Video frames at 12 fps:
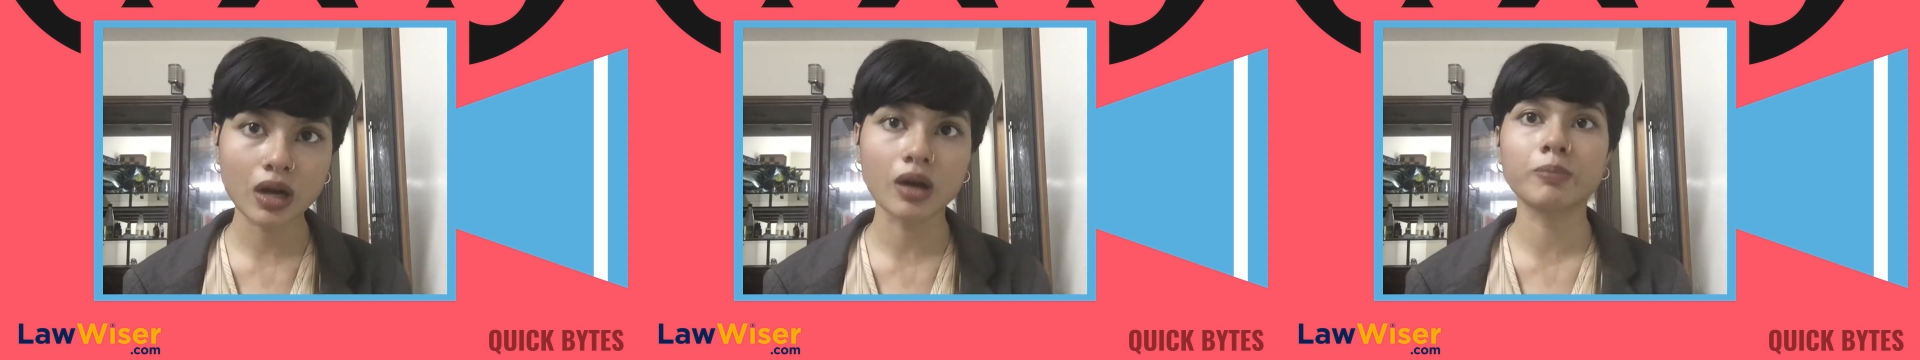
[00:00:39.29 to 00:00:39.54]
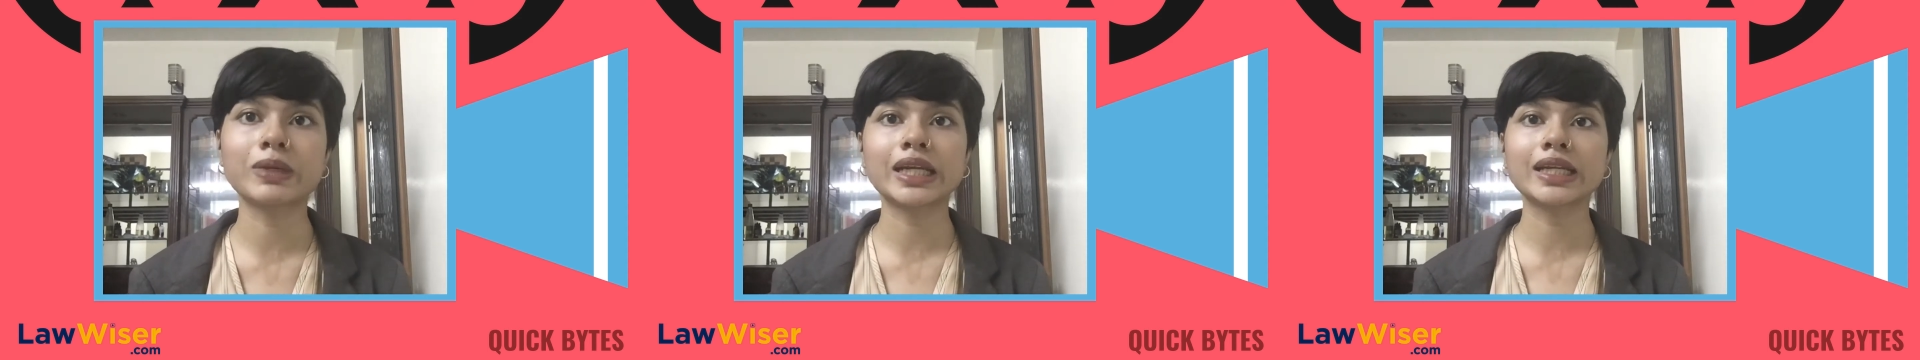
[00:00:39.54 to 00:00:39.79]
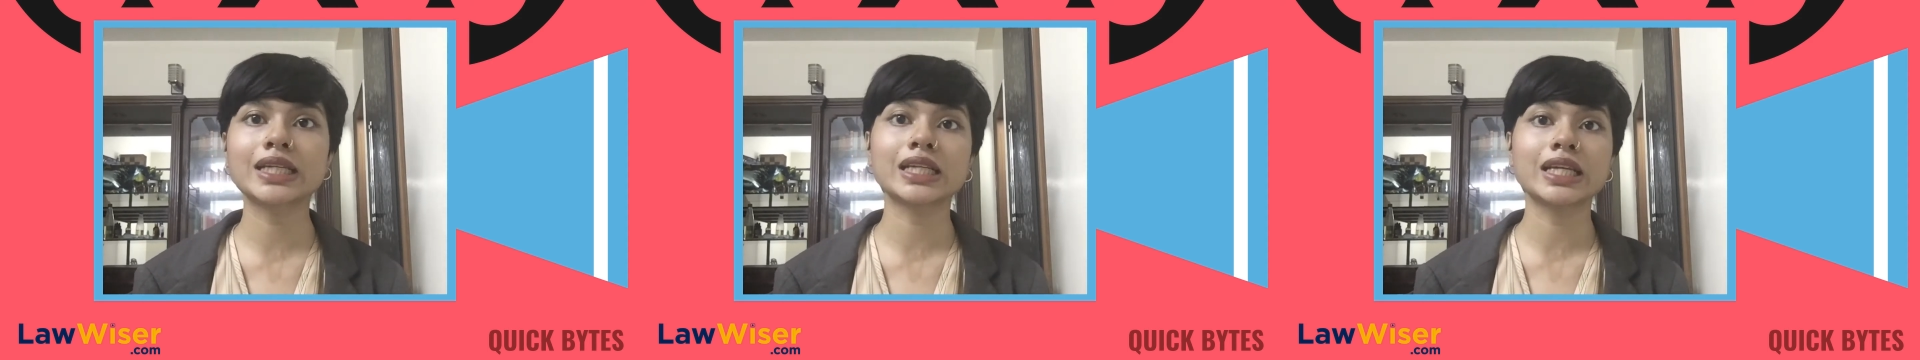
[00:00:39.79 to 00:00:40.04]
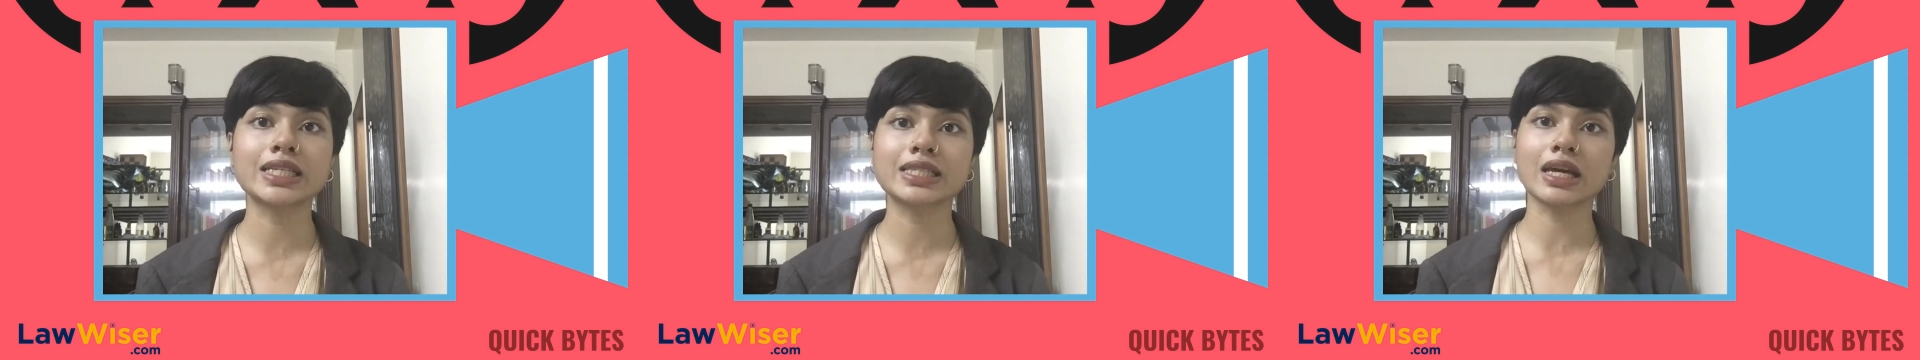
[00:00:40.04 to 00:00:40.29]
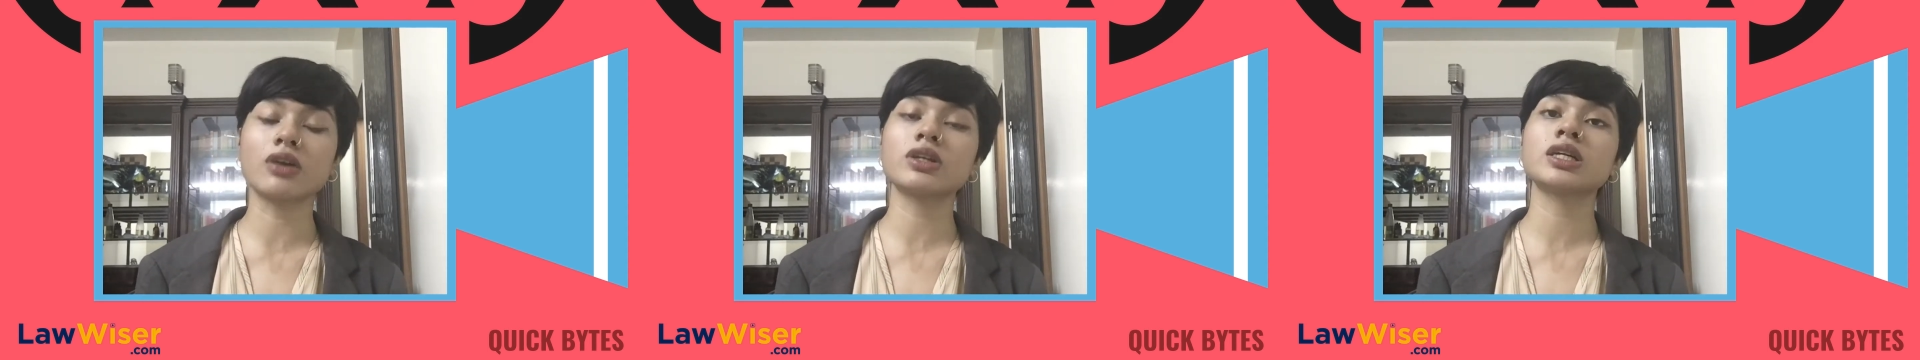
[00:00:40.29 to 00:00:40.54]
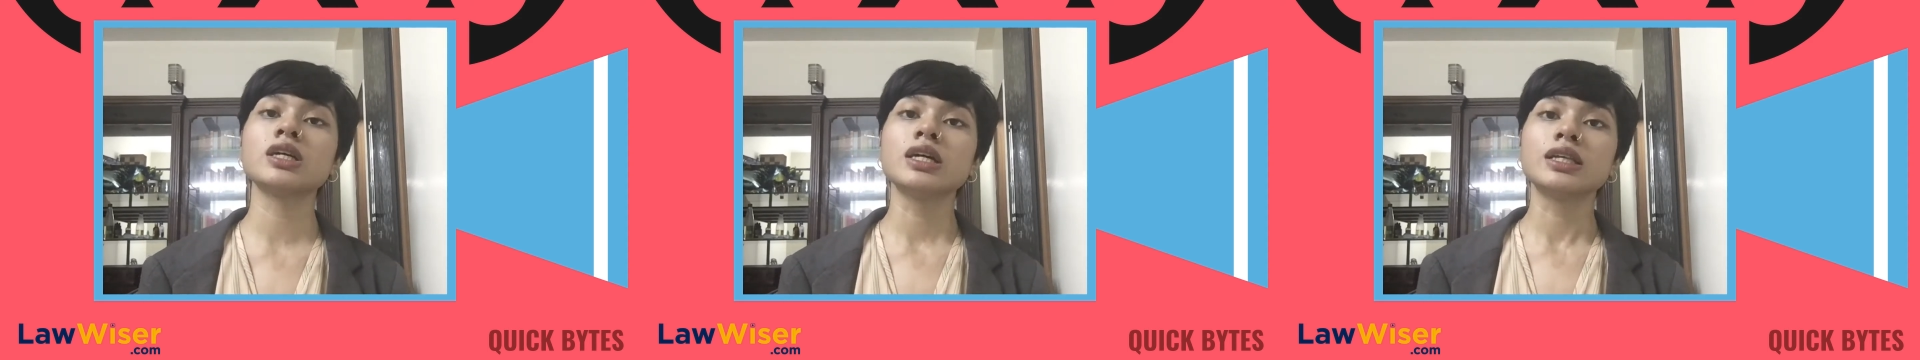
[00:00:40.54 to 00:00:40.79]
A plaint lays
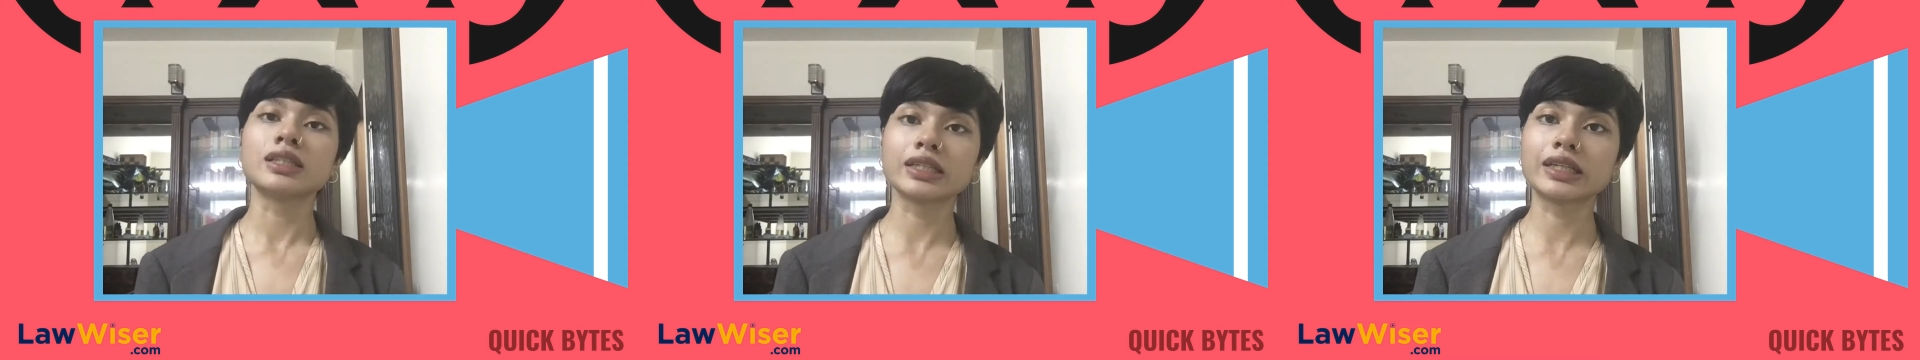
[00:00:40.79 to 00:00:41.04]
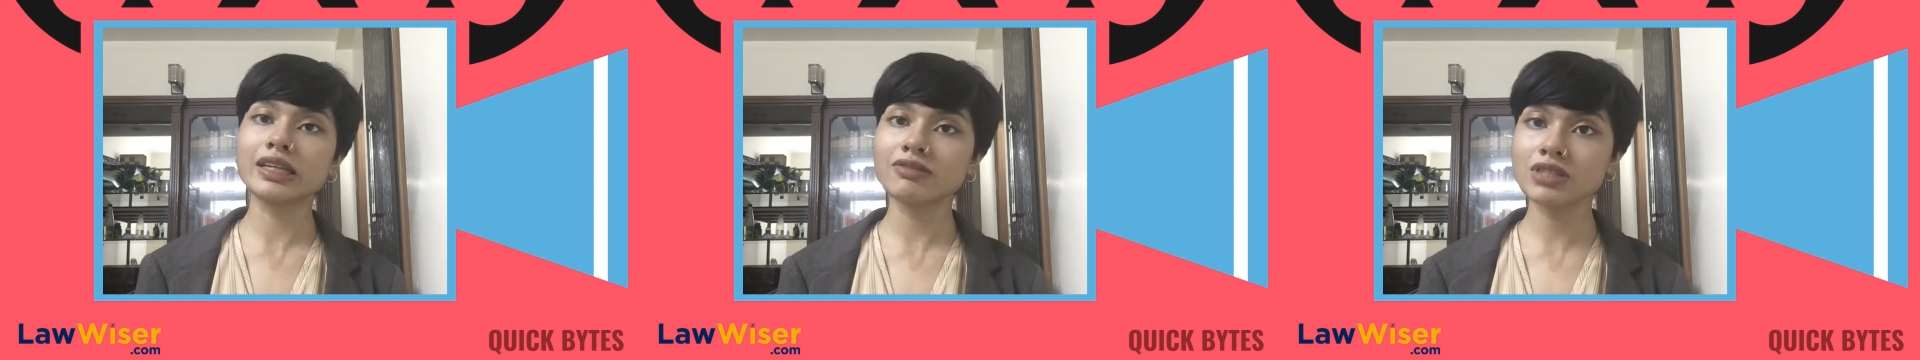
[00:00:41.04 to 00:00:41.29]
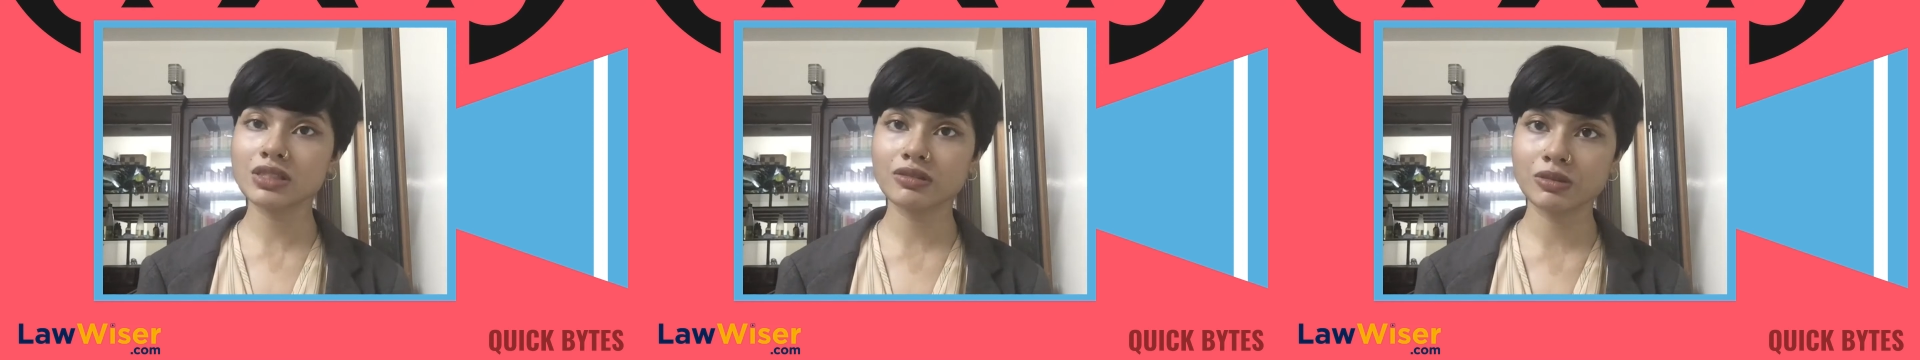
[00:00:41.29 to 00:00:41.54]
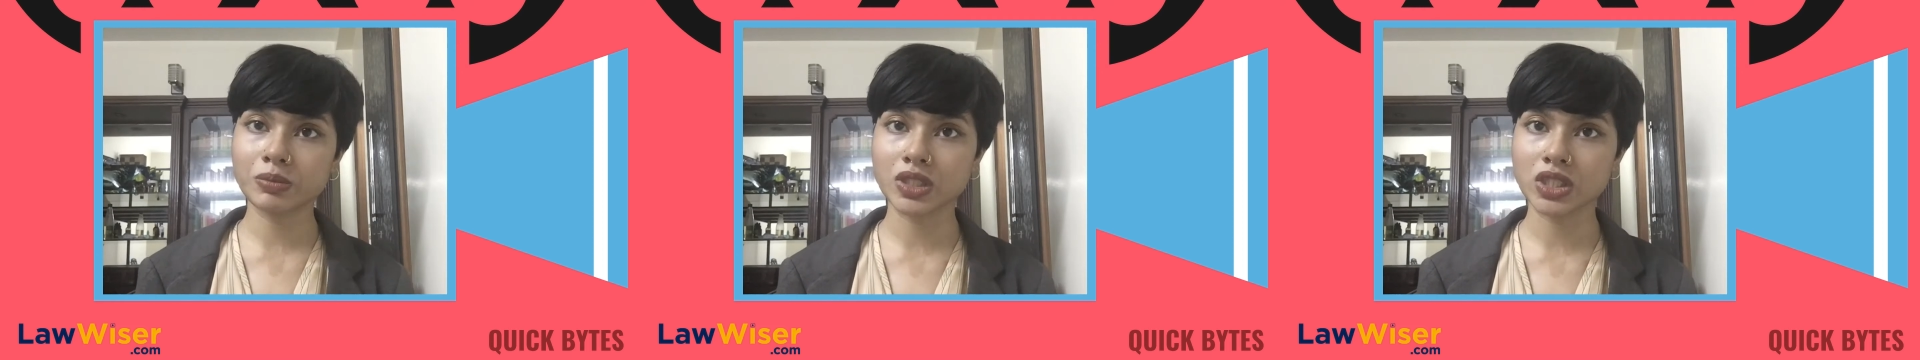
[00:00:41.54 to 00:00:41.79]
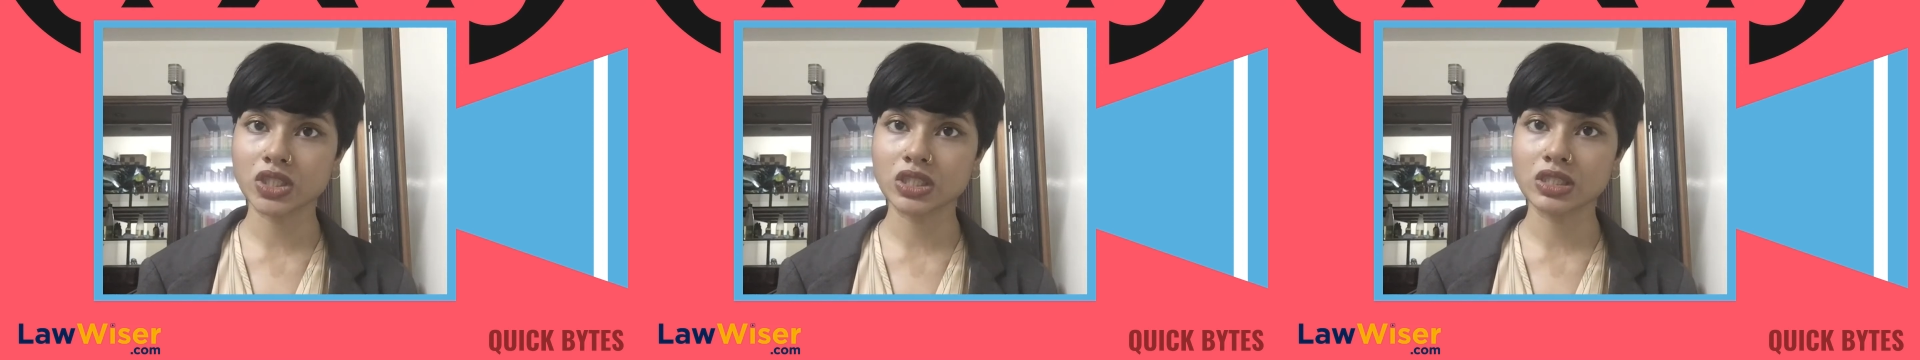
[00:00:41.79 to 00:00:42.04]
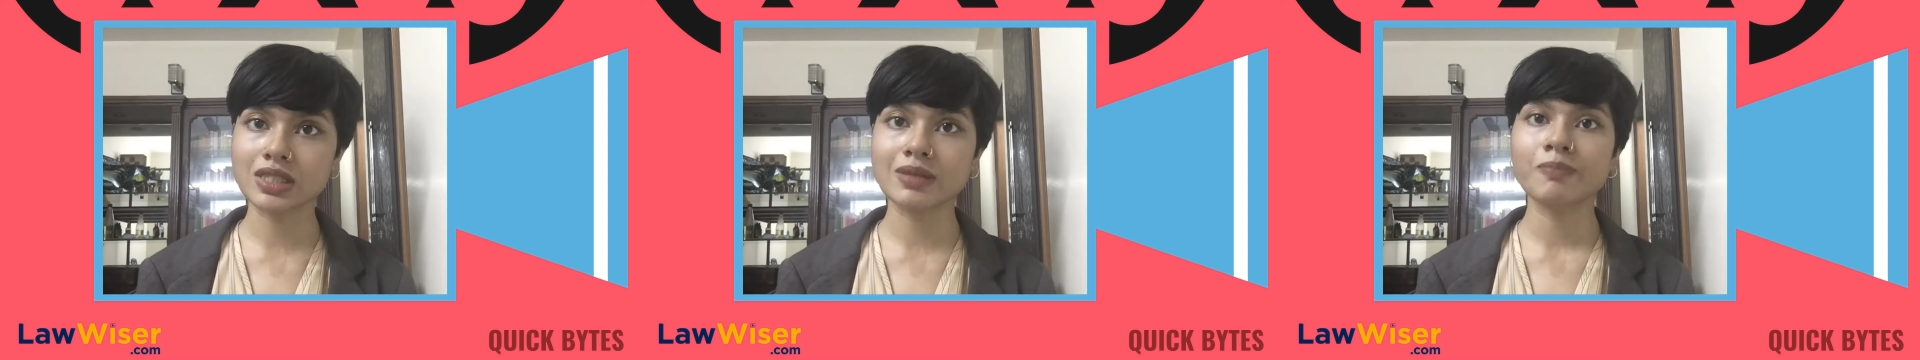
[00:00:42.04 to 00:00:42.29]
out the grievance of the petitioners.